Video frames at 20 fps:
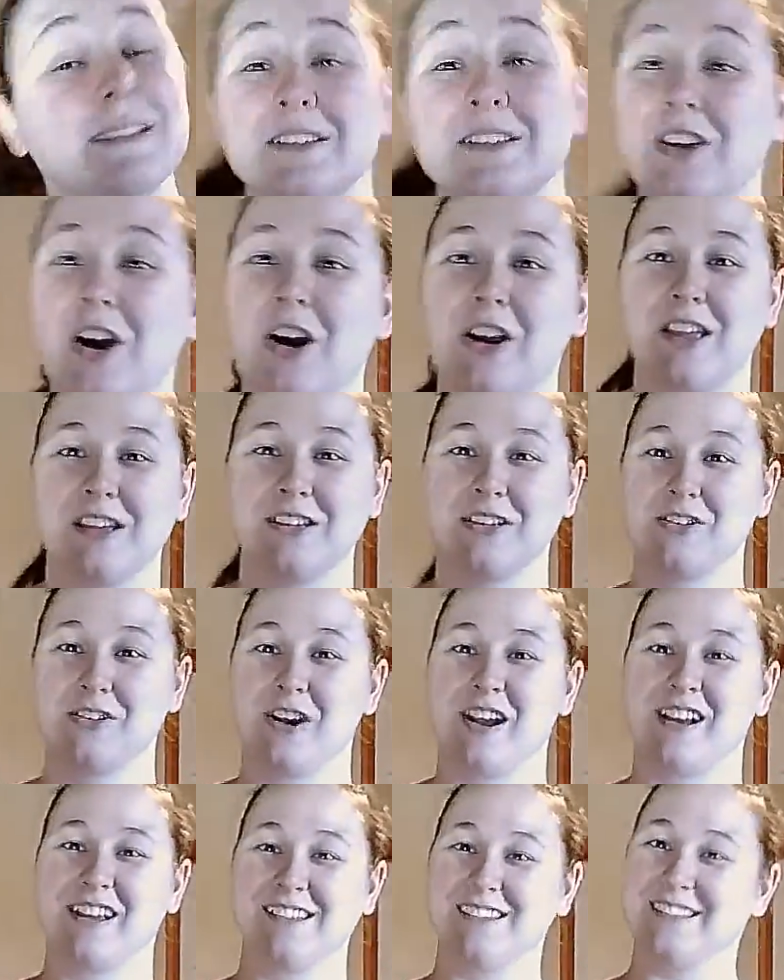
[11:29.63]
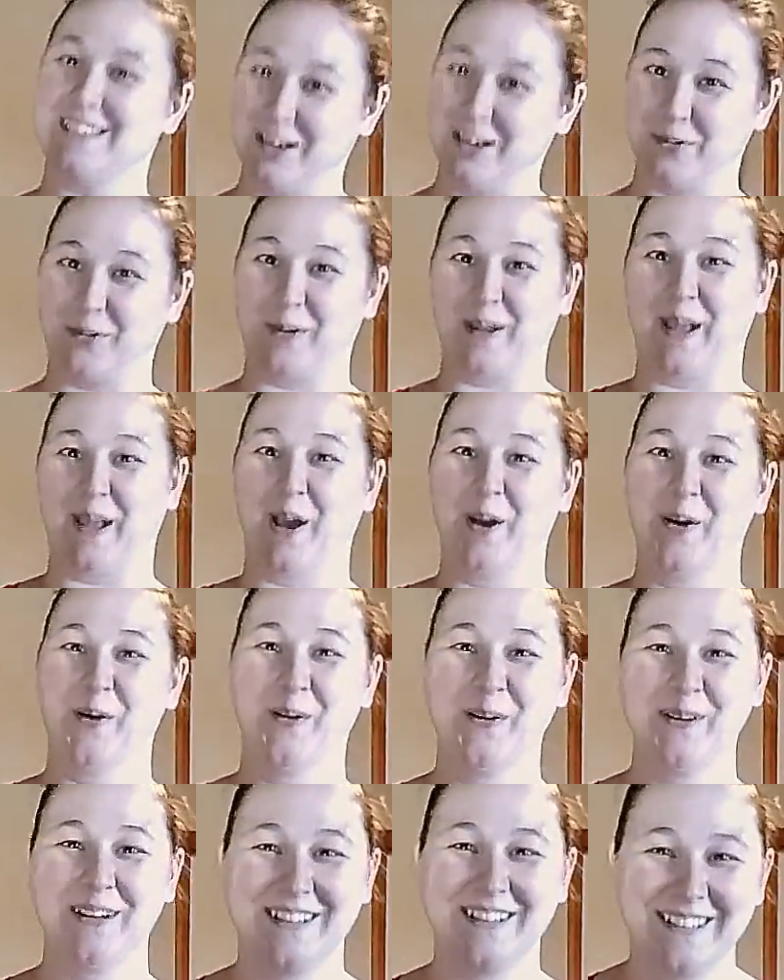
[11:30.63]
and Talking to Dragons. There we go.
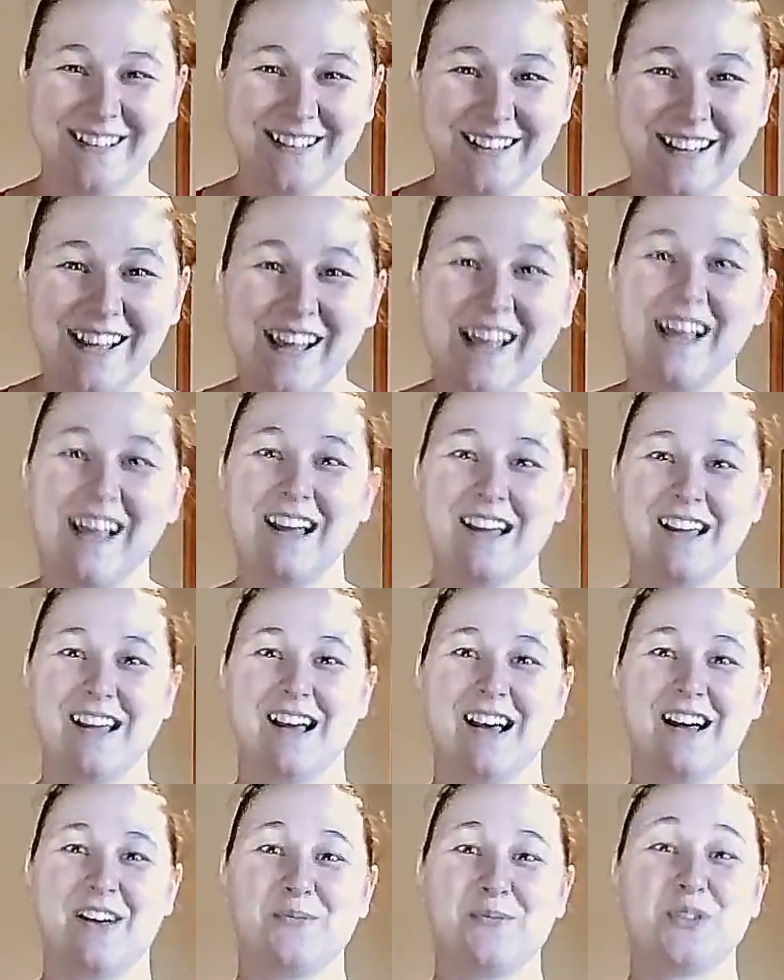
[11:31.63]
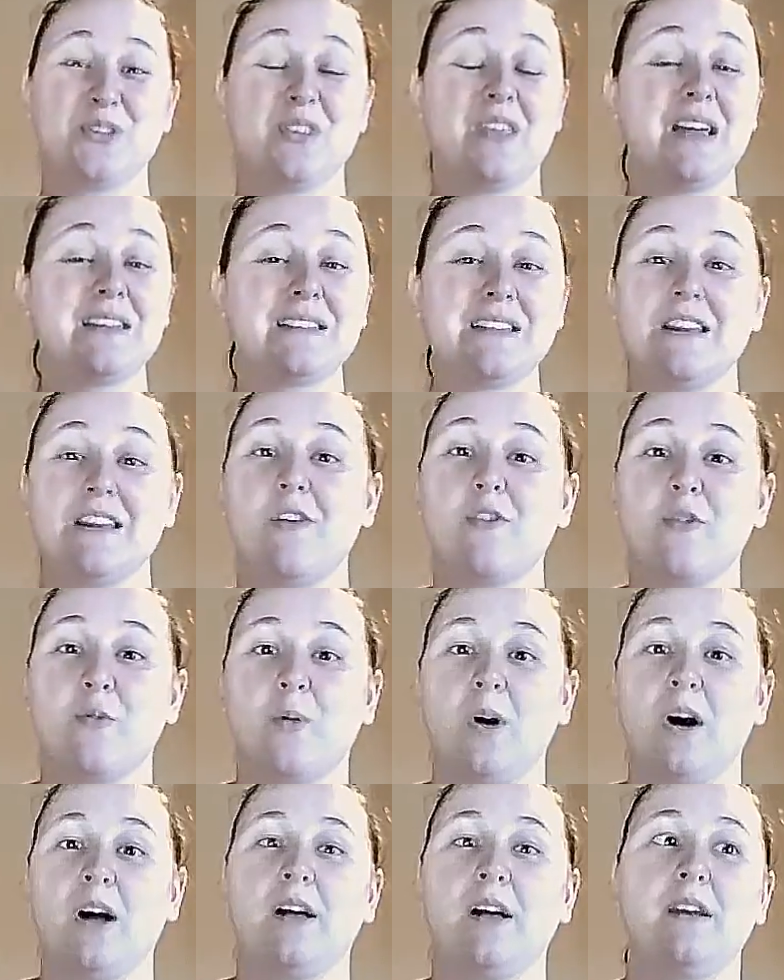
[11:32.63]
um, so that's another
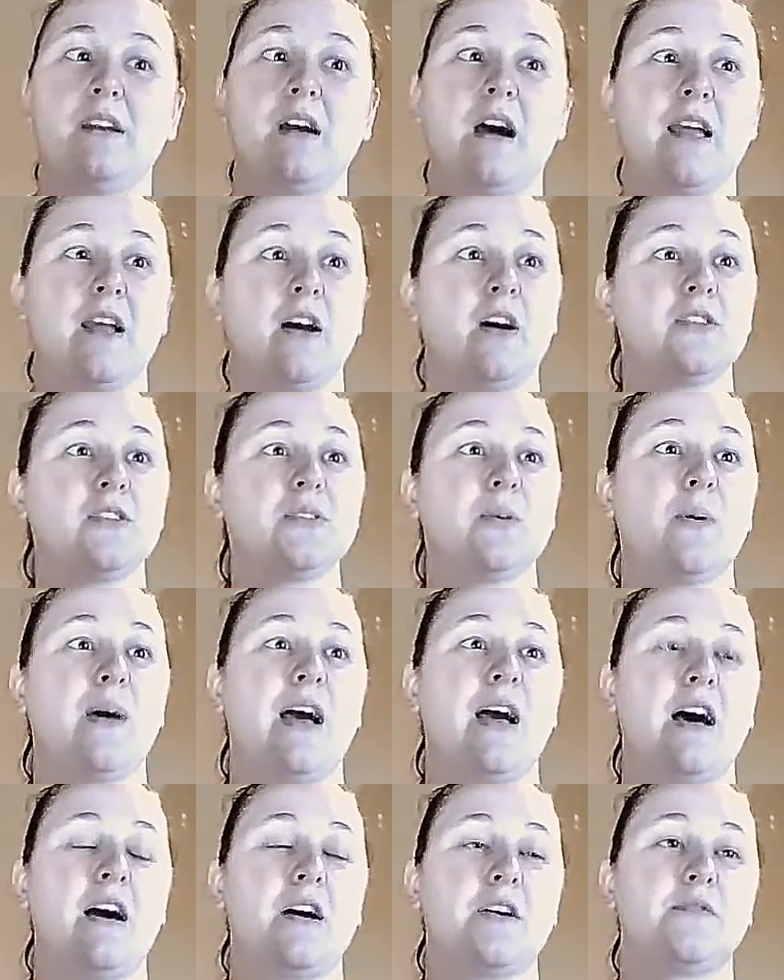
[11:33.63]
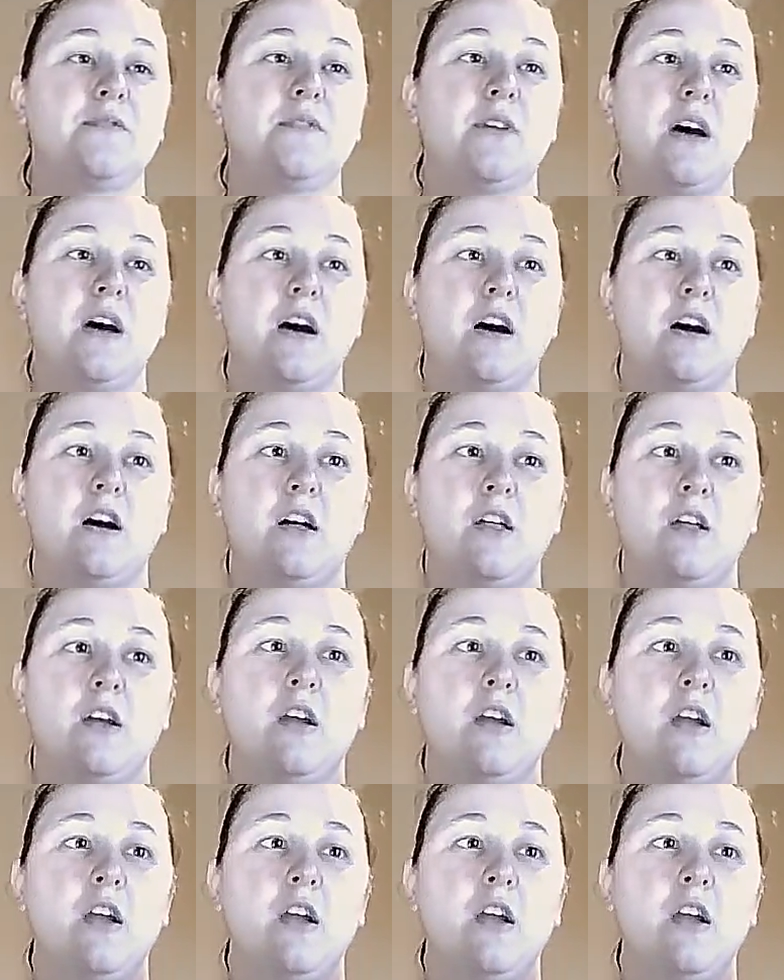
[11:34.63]
one. I also have uh,